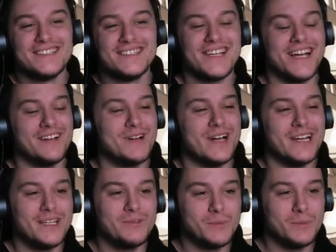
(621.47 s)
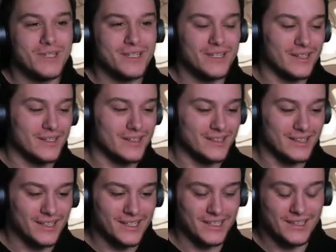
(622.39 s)
Check out Ryan. He will be in
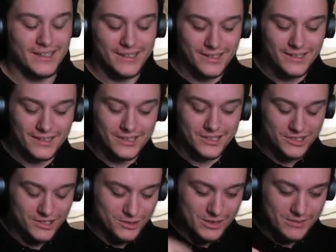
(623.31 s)
the link in the description.